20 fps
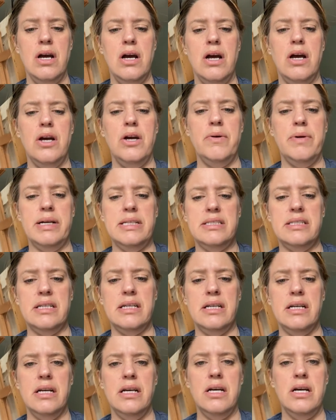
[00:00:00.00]
Oh, I
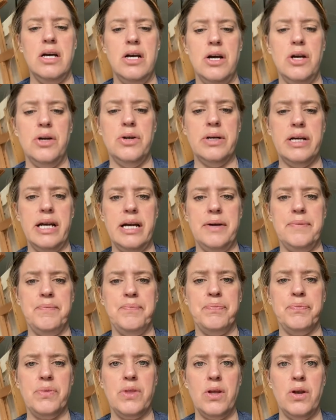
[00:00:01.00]
see. Okay.
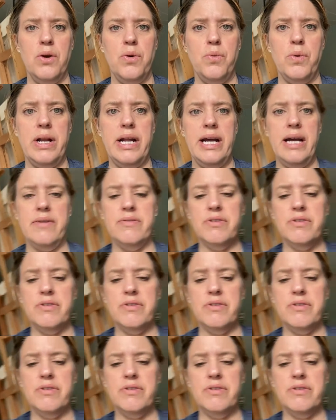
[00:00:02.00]
What I have